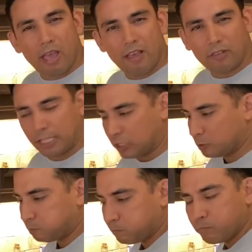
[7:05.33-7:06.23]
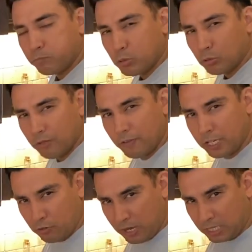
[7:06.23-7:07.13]
like this pool of
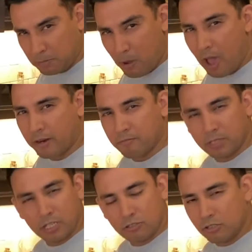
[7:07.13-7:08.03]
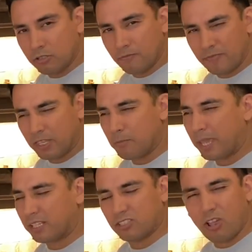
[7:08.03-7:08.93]
vinaigrette at the bottom, because it'll
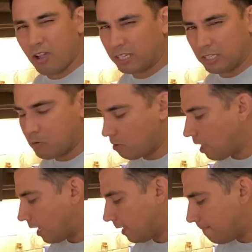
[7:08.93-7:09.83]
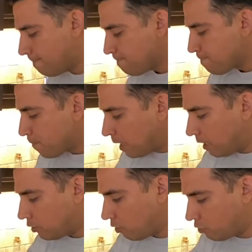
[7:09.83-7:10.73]
make it soggy and you won't like it. And
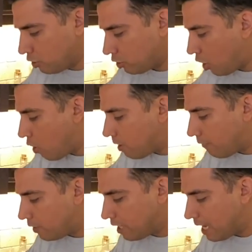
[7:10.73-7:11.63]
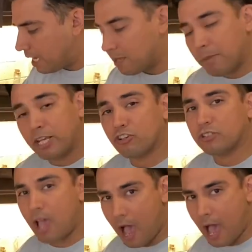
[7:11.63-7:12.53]
so just coat everything and make sure
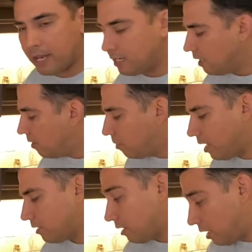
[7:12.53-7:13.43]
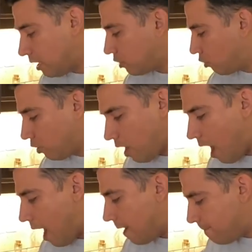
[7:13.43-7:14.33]
it's hot, because it is good
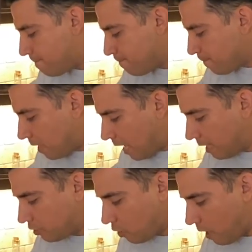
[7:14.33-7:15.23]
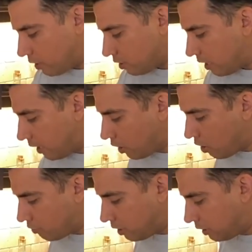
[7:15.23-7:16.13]
hot. And so I just let it
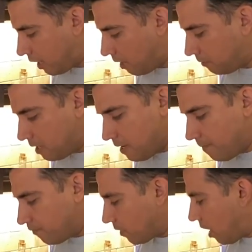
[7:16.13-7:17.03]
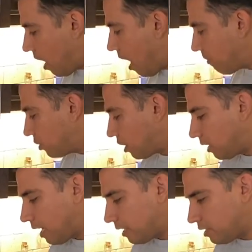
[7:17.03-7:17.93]
go sit there. I'm just going to
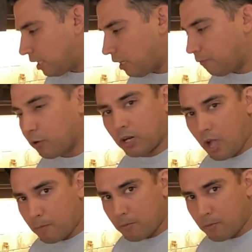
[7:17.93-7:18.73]
let it sit here for a couple